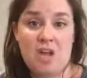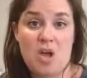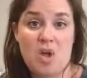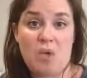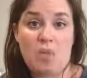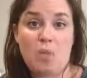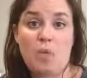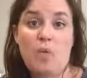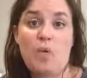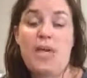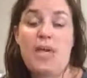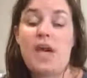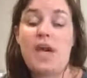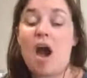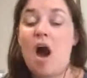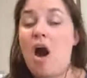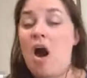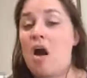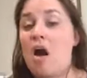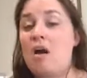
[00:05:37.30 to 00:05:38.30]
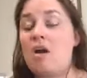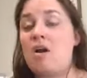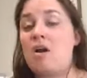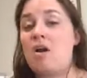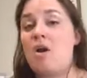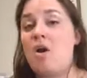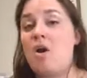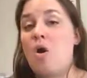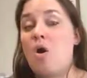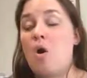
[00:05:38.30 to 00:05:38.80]
We are
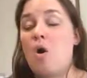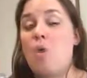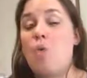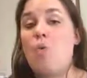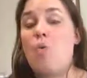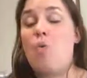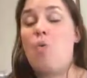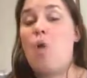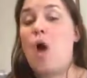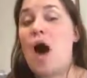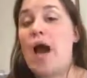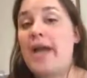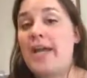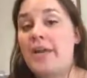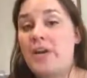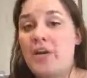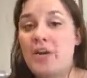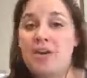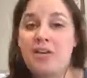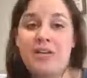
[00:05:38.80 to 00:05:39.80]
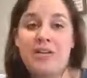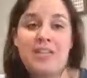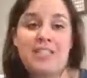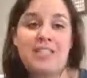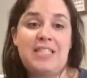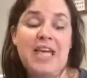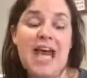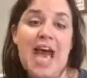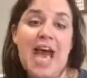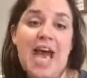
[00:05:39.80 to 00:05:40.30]
wired
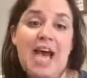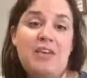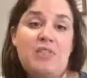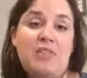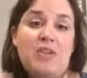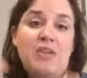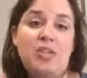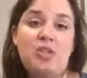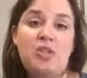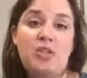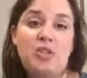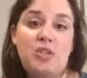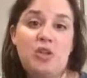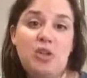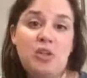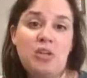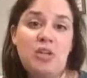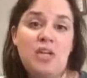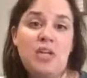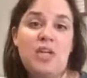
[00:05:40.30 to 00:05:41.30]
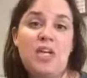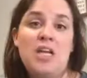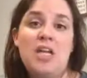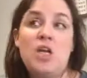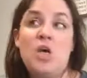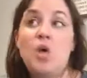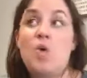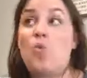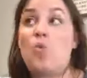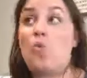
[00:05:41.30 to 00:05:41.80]
to have certain
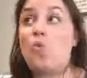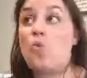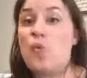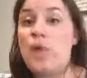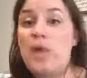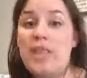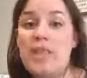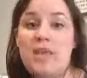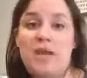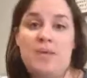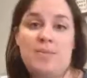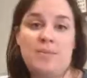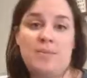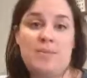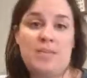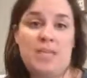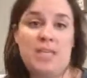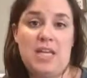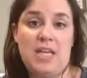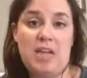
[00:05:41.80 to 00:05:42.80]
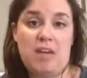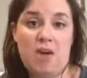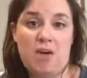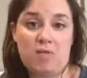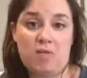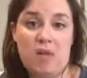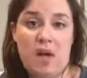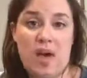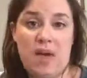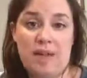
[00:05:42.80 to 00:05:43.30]
rhythms in our
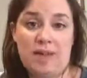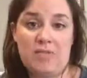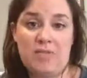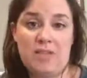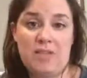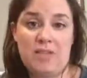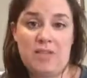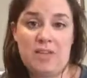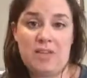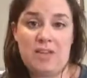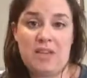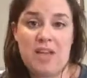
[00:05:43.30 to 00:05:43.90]
lives,